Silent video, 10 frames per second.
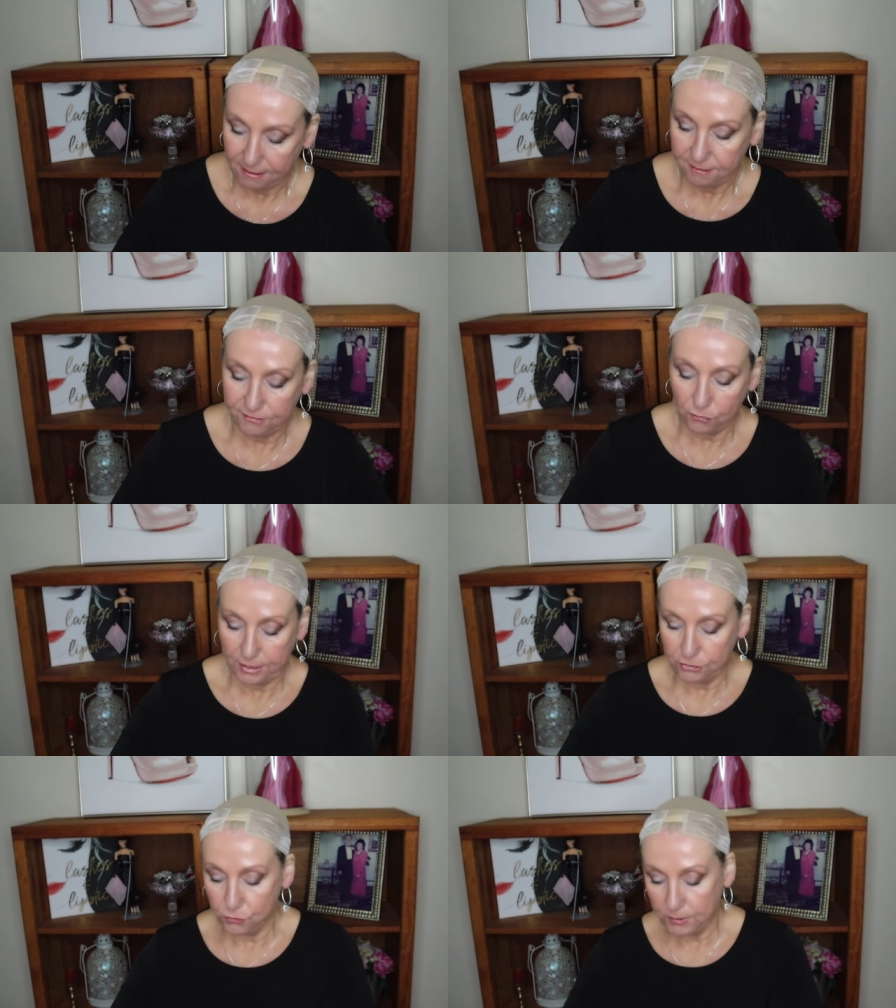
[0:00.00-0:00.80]
so
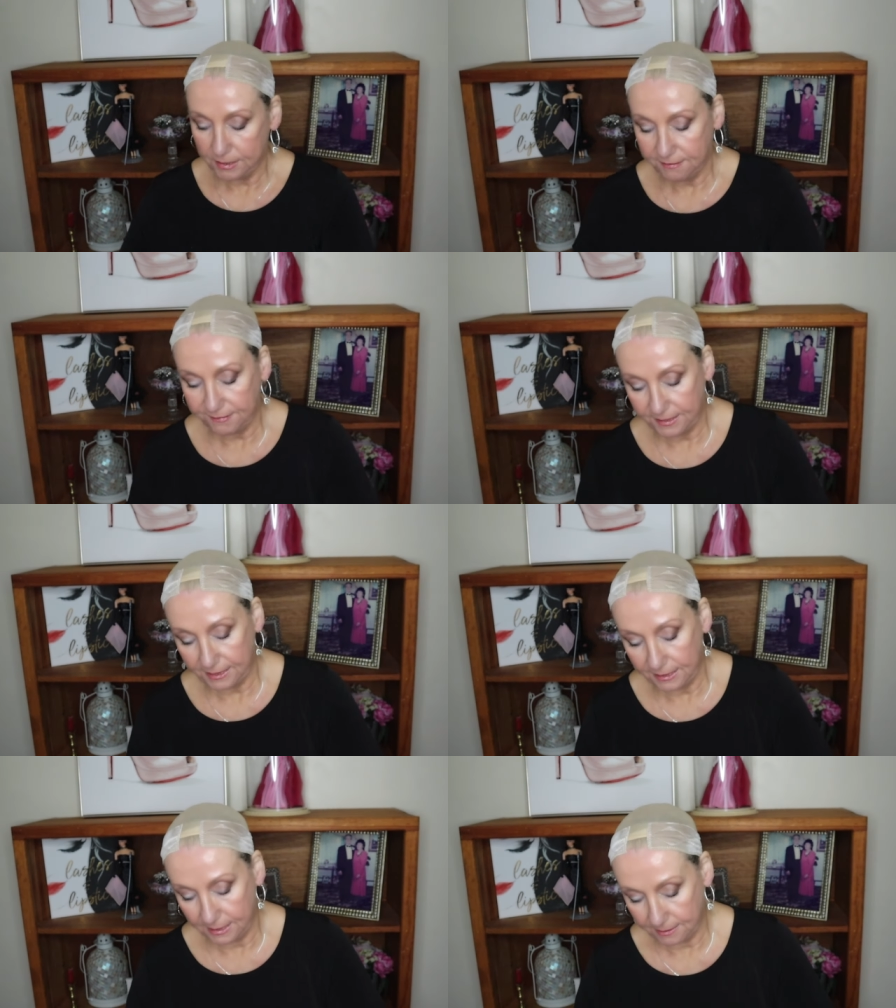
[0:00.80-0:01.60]
that you can
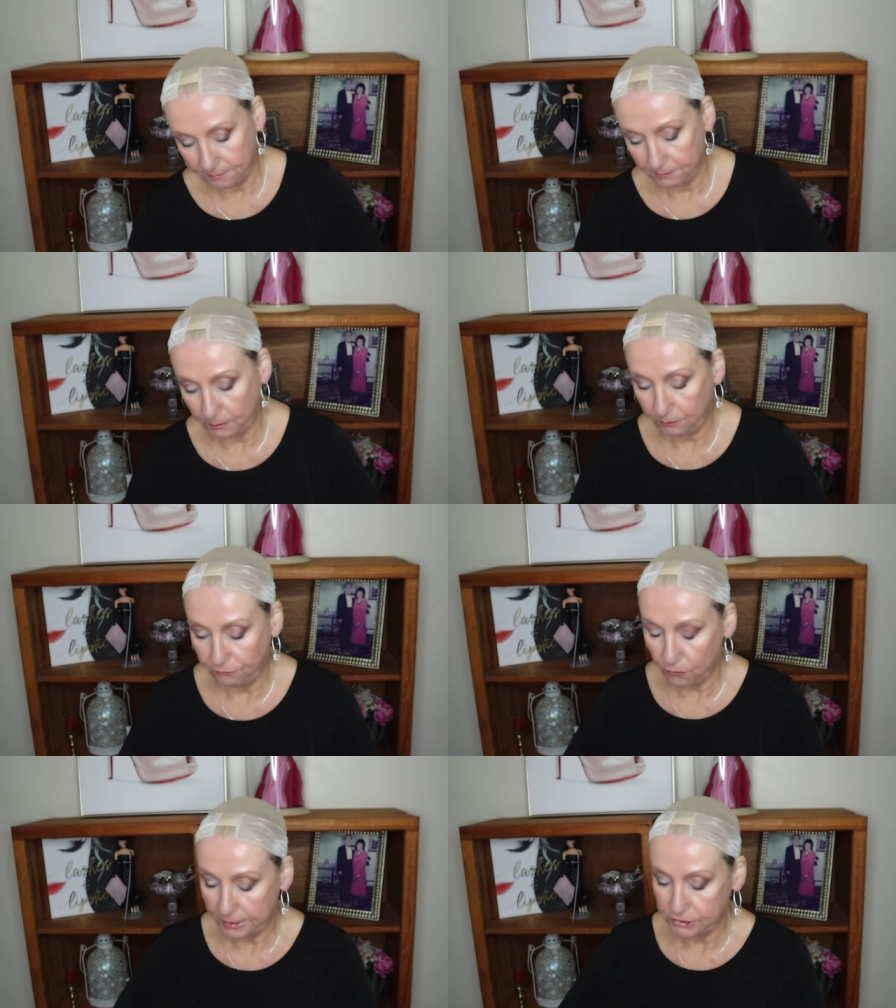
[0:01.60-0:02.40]
see
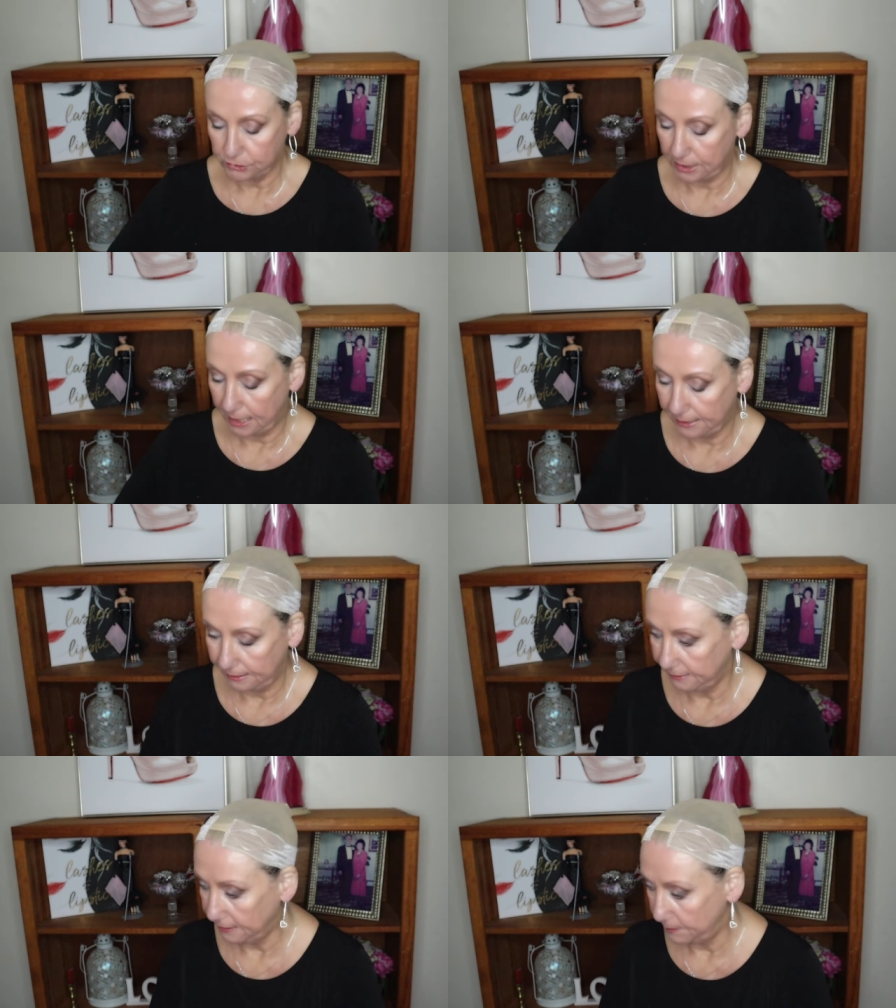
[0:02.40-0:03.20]
before i do that i
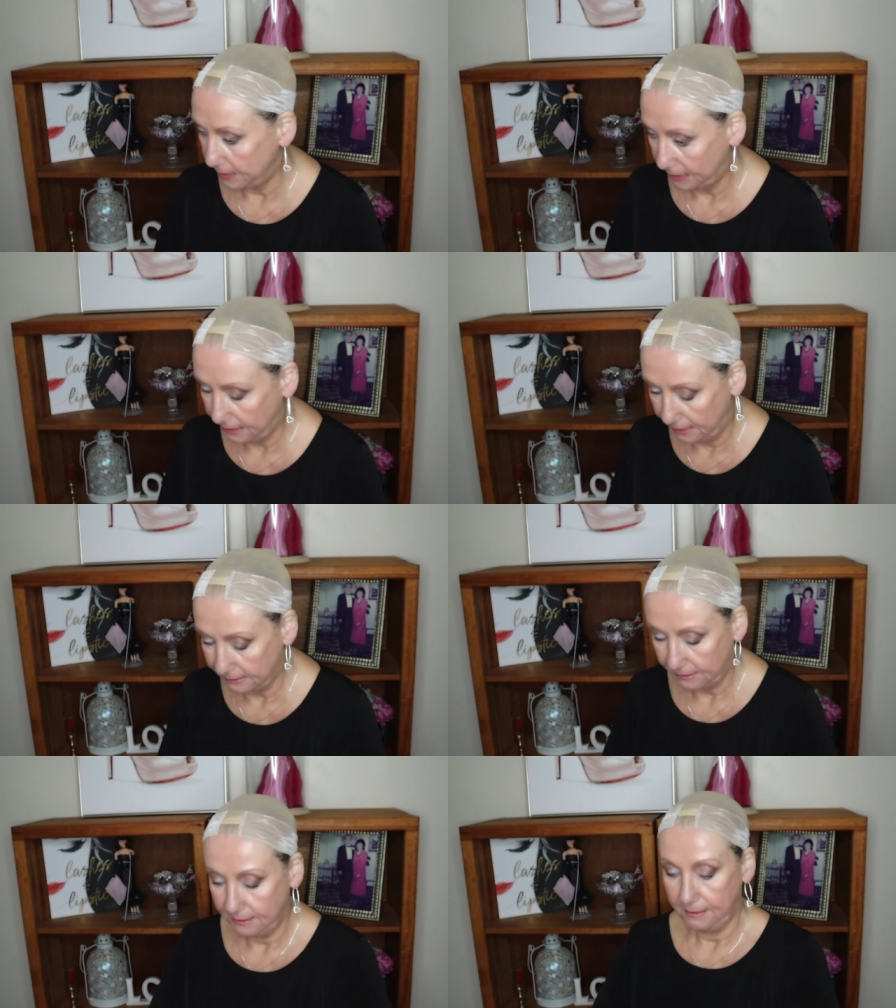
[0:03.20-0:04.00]
think i'm going to
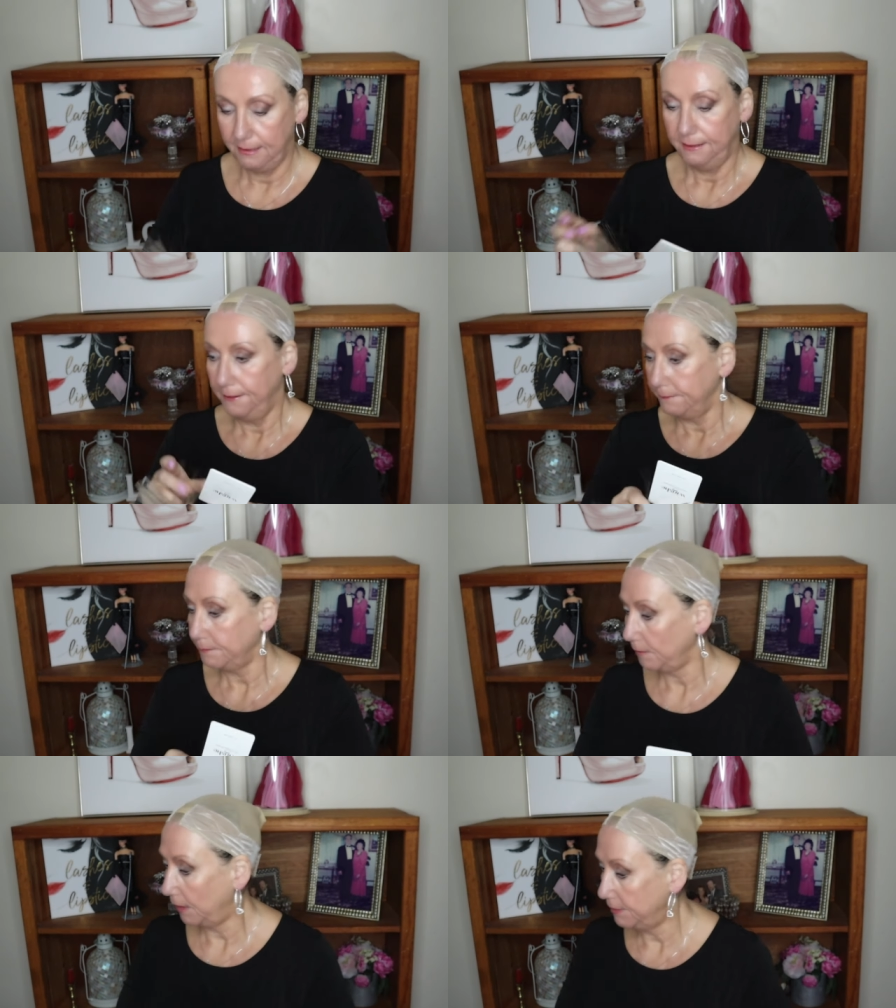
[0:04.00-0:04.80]
cut
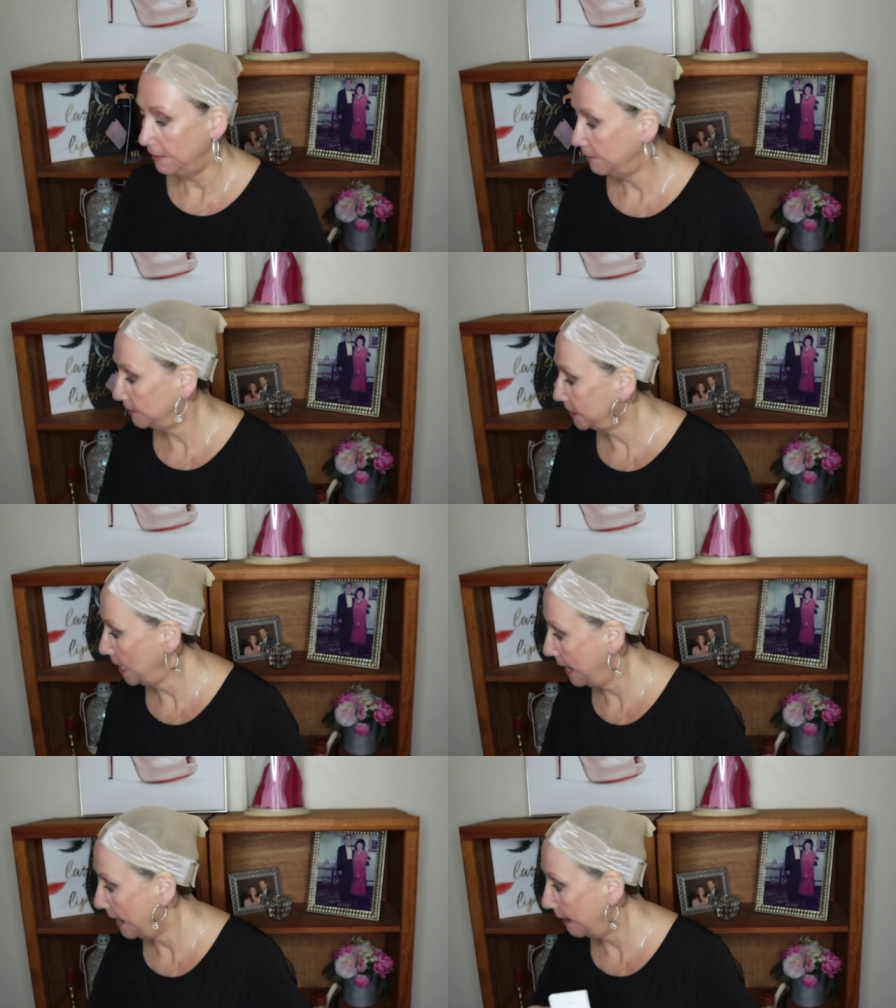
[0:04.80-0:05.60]
these
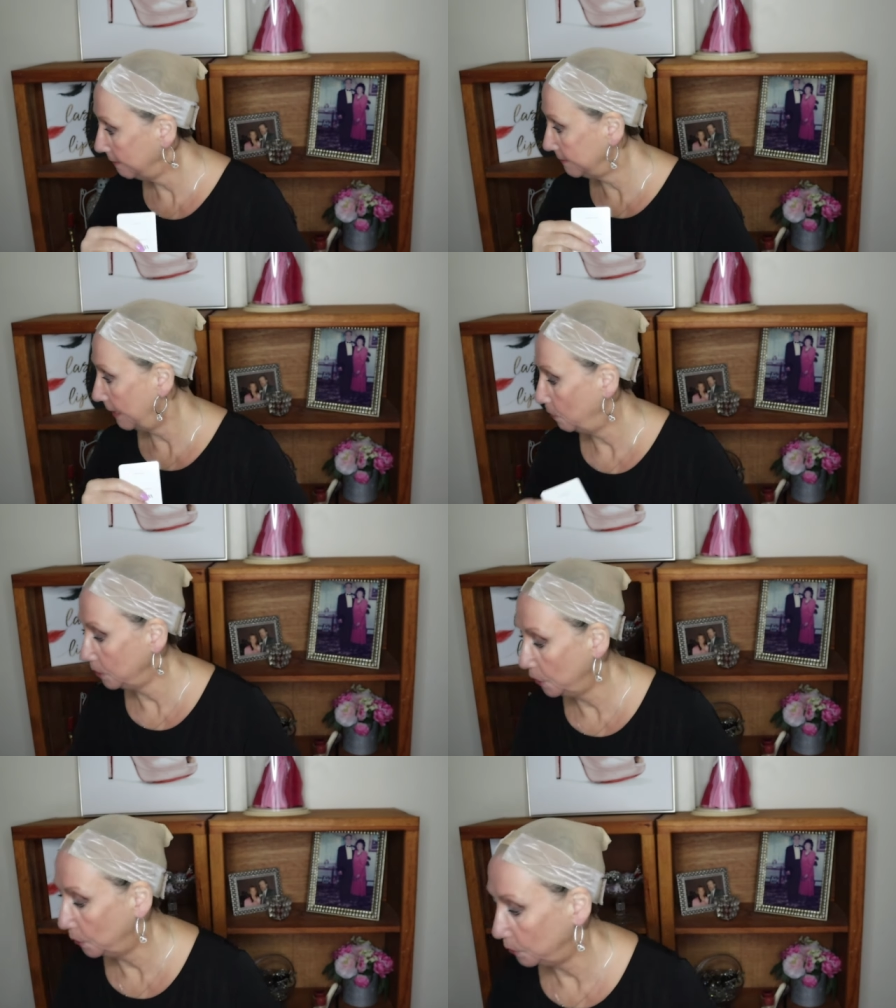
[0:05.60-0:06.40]
tags out.
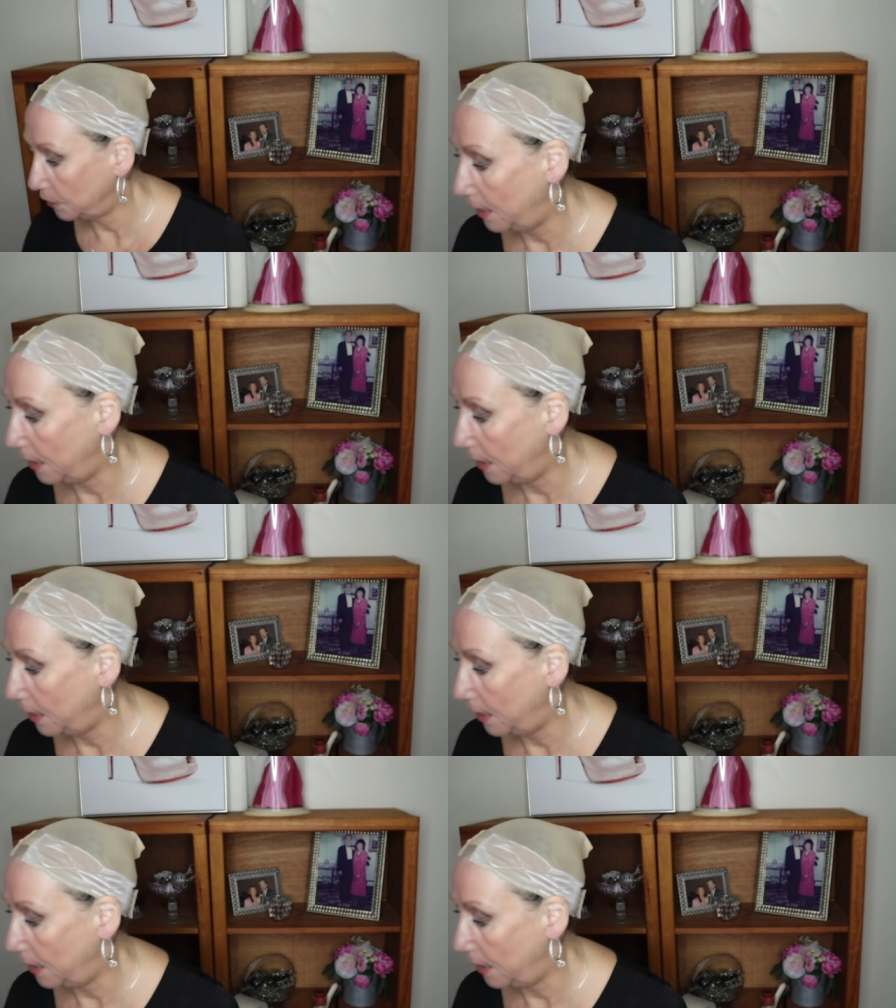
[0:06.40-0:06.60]
Hold